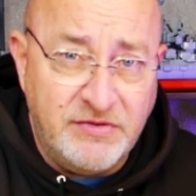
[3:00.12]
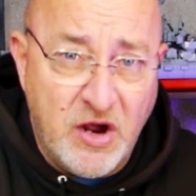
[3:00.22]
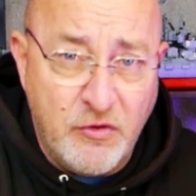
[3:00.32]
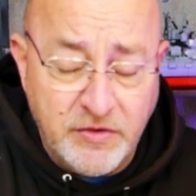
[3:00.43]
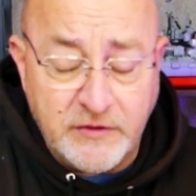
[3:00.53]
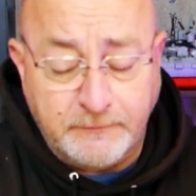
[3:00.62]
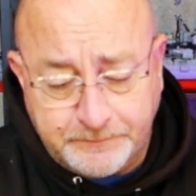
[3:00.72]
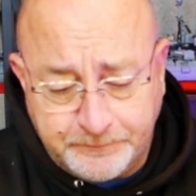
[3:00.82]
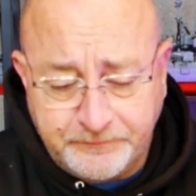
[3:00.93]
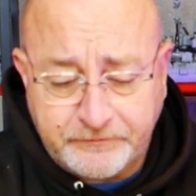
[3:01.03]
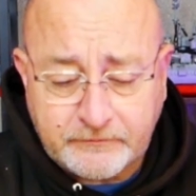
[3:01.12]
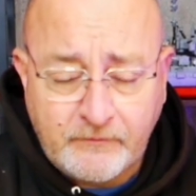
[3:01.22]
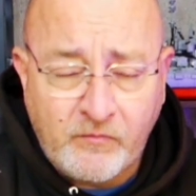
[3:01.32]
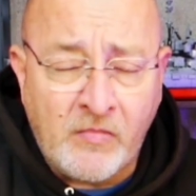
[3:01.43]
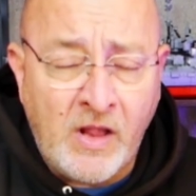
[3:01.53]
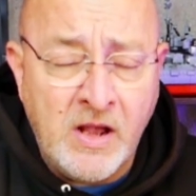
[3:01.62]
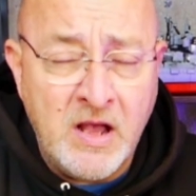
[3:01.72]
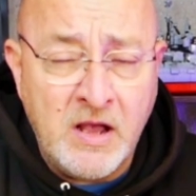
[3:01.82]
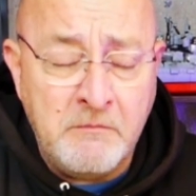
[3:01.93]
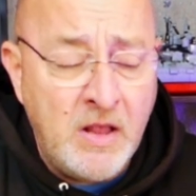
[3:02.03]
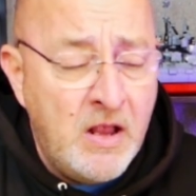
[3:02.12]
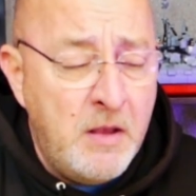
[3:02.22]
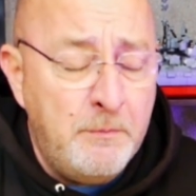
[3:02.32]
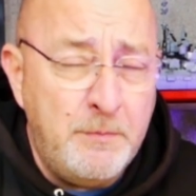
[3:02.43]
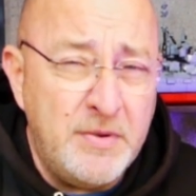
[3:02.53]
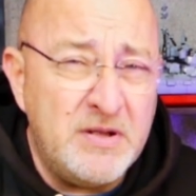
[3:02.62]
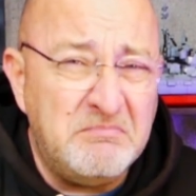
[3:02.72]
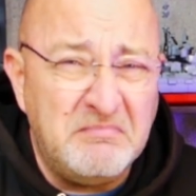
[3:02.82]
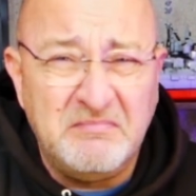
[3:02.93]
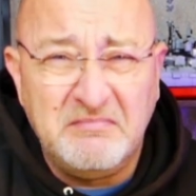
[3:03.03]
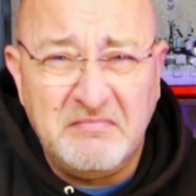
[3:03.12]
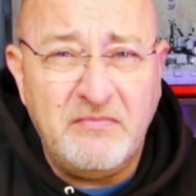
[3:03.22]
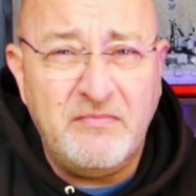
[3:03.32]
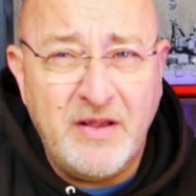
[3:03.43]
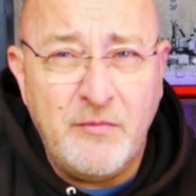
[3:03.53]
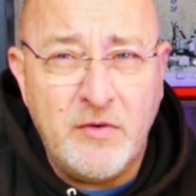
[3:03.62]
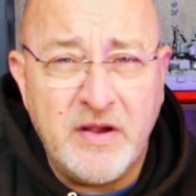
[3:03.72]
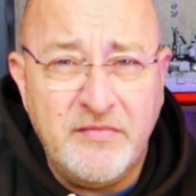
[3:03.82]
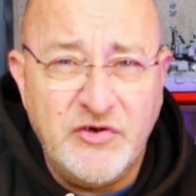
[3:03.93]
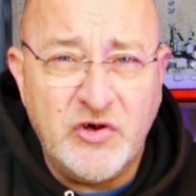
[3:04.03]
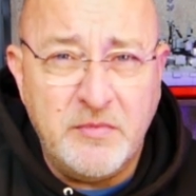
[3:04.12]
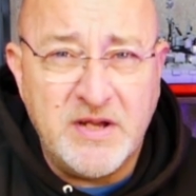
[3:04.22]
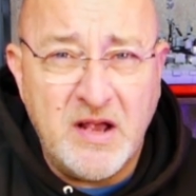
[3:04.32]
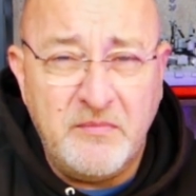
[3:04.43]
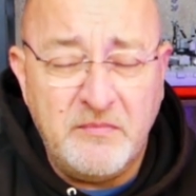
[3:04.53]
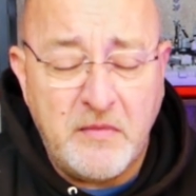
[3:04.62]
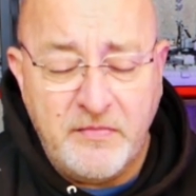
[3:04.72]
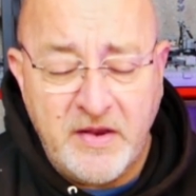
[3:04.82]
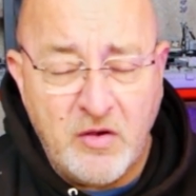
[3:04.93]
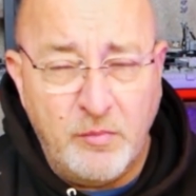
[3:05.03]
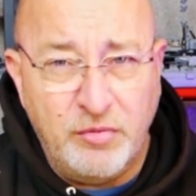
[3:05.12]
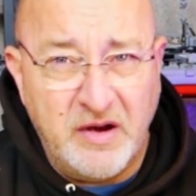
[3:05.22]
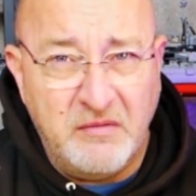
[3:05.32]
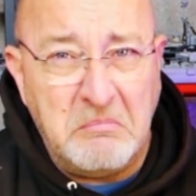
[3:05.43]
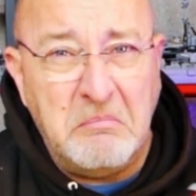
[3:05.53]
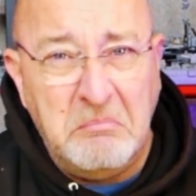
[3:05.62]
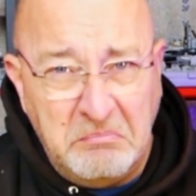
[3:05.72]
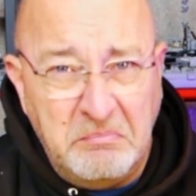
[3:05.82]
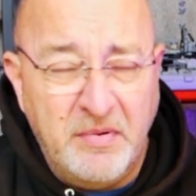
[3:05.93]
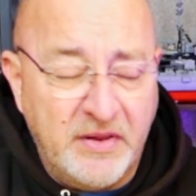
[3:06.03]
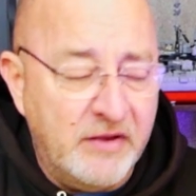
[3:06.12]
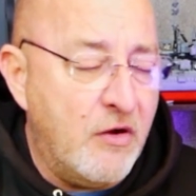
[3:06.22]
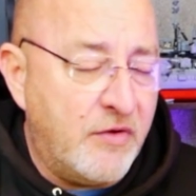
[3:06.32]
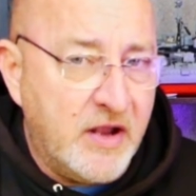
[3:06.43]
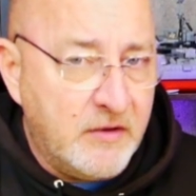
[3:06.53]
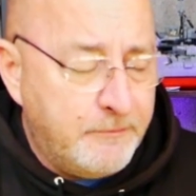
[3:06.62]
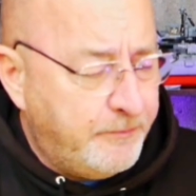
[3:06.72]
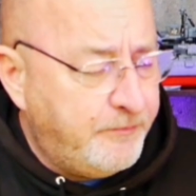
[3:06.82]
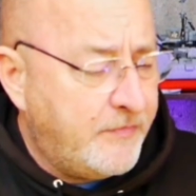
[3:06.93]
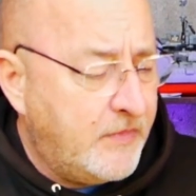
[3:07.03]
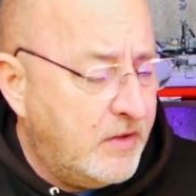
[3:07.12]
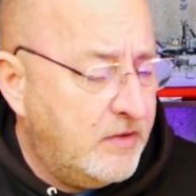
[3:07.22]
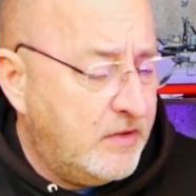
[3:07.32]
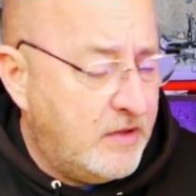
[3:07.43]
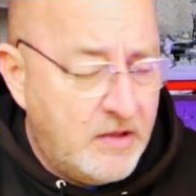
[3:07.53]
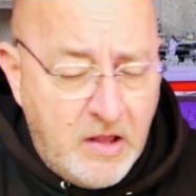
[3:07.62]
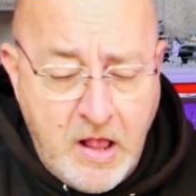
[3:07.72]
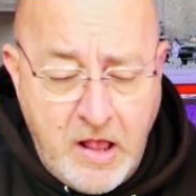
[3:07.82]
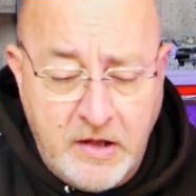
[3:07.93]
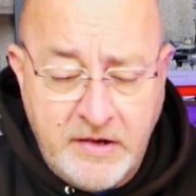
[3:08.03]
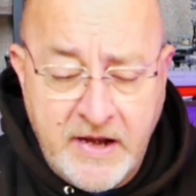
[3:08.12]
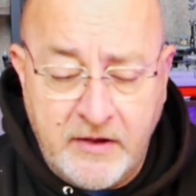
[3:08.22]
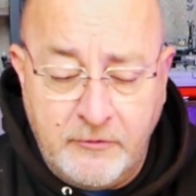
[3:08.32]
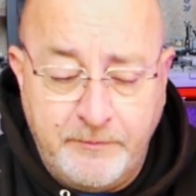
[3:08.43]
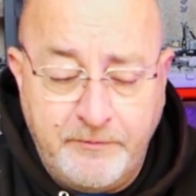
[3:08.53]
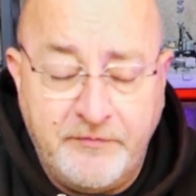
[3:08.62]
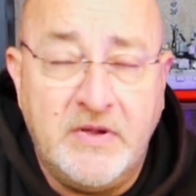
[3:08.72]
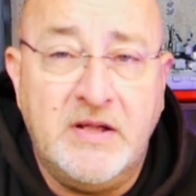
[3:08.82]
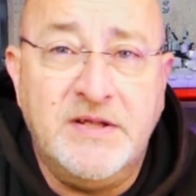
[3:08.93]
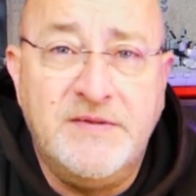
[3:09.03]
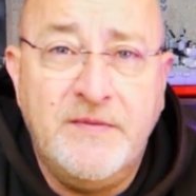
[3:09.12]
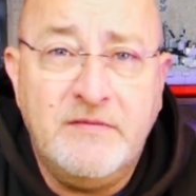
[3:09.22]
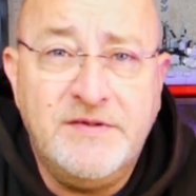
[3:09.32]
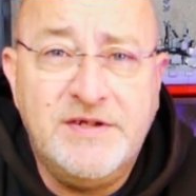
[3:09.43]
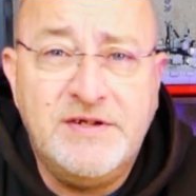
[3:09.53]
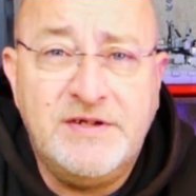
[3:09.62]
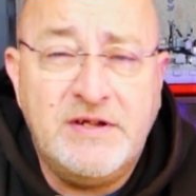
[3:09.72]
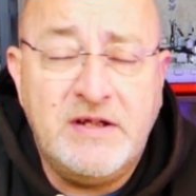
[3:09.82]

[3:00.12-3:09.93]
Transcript: don't, but they will get the job done. They're not brilliant, but they're okay. Now, as far as